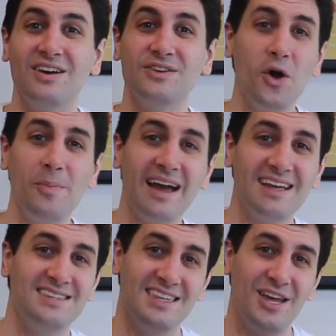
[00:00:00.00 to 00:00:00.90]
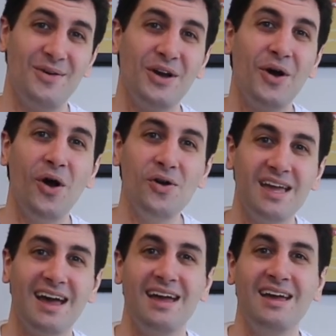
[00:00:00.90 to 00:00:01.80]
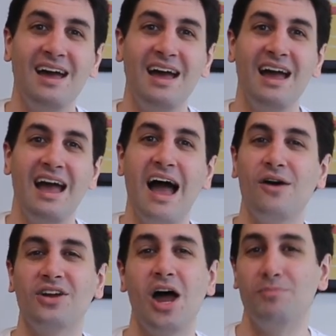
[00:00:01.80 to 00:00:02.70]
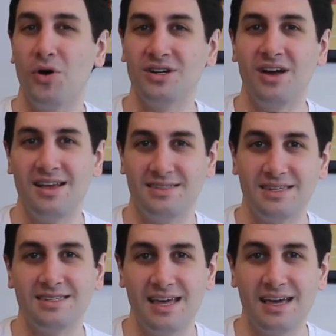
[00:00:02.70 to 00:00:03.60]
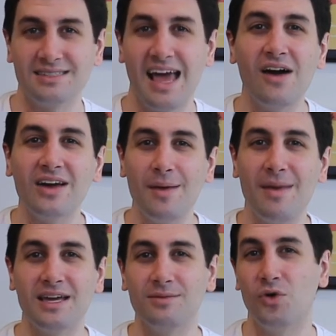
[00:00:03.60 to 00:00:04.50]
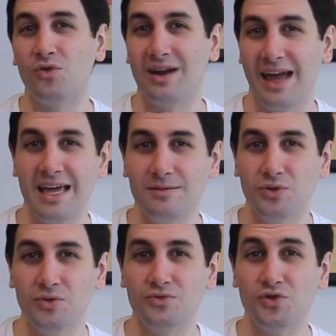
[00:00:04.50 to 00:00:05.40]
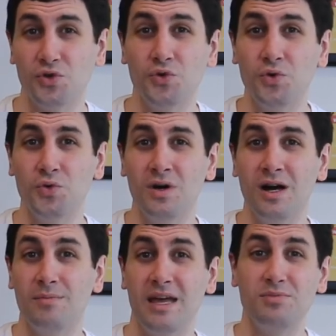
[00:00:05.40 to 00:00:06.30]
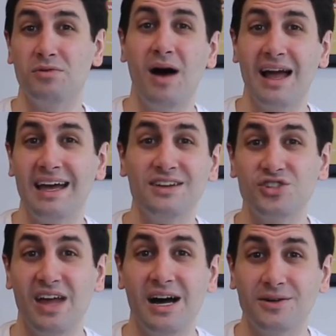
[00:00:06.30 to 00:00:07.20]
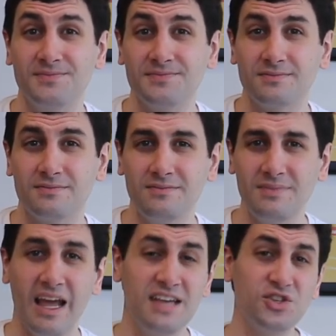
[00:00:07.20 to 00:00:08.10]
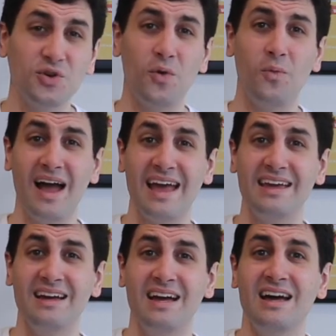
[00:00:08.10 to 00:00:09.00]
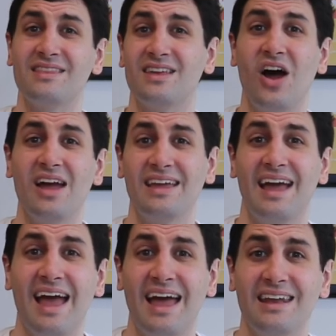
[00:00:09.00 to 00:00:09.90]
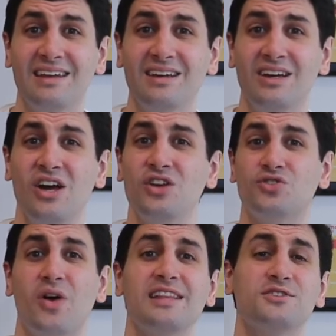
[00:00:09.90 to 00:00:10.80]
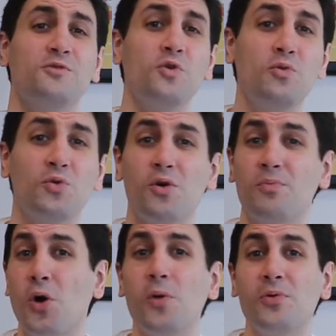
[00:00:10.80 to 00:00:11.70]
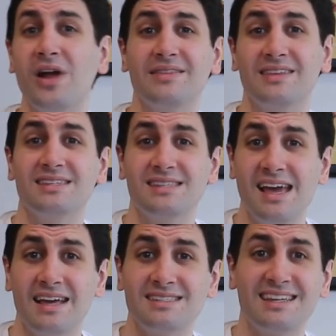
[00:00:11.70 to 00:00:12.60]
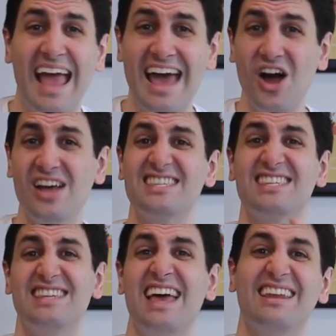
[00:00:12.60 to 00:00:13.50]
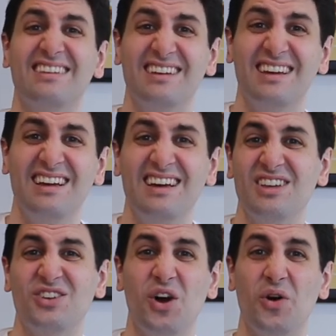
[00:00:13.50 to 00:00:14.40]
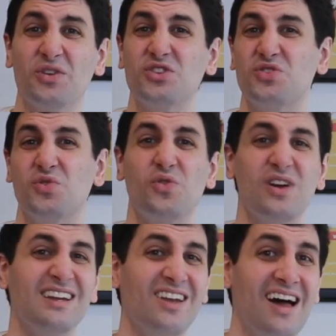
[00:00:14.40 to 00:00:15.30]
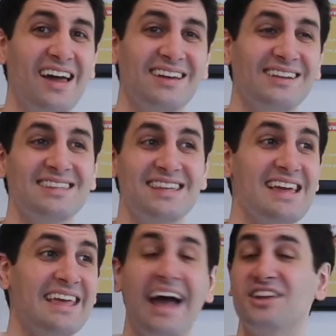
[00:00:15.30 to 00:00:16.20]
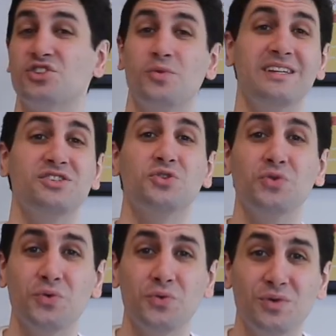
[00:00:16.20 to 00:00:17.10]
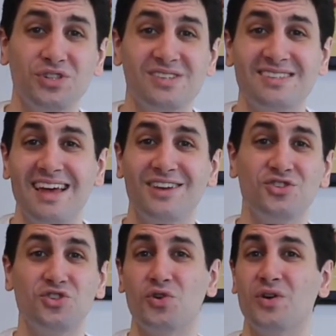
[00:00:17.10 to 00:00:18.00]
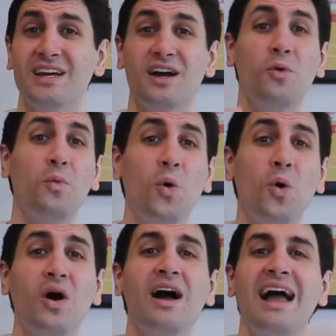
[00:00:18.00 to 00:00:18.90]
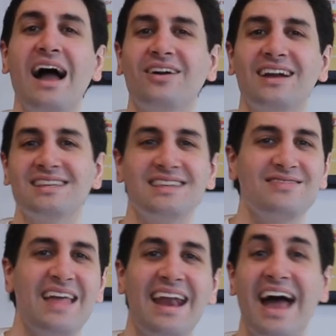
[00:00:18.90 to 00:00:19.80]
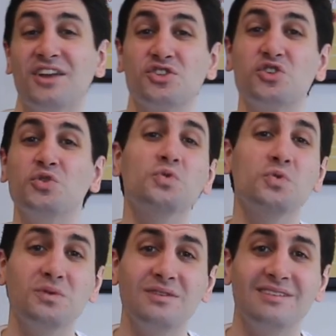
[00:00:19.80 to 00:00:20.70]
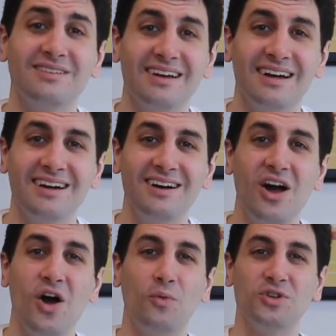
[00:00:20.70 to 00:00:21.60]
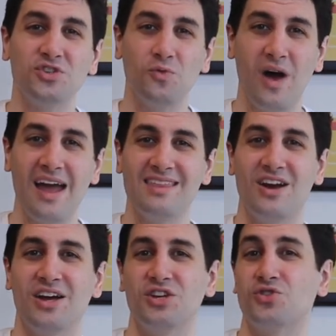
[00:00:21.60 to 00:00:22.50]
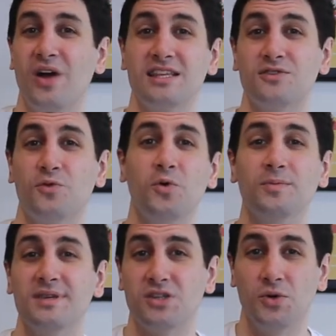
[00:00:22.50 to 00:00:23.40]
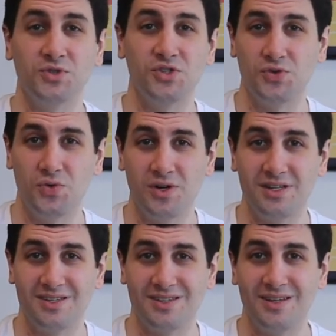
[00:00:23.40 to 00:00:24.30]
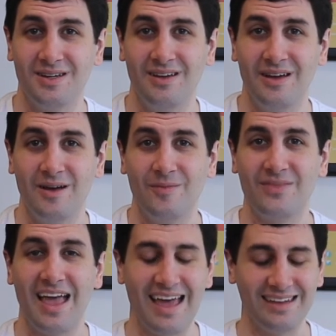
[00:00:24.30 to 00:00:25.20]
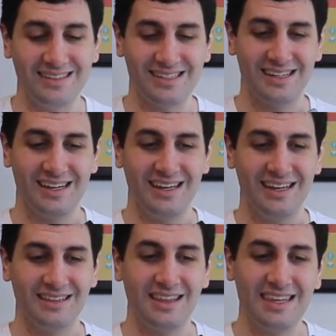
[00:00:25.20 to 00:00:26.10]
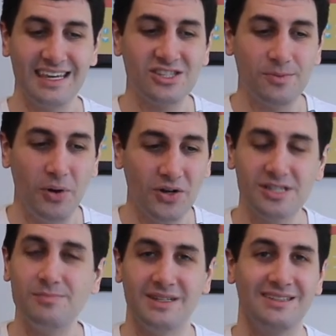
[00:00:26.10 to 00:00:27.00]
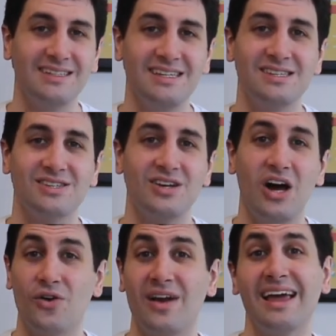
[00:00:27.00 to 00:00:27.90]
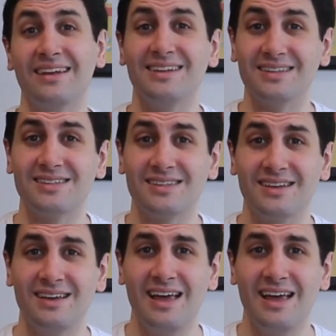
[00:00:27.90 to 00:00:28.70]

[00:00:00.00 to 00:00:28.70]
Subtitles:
Go back and sit there and go, okay, how can I modernize this text? How can I make it more relatable to people my age now? Is there a way that I can transform or appropriate this text? Can I set, you know, a story like, let's say, Catch 22, which is set during a war? How can I set that at a school? Yeah. What's a way that I can transform these older stories? And the thing is, the possibilities are endless.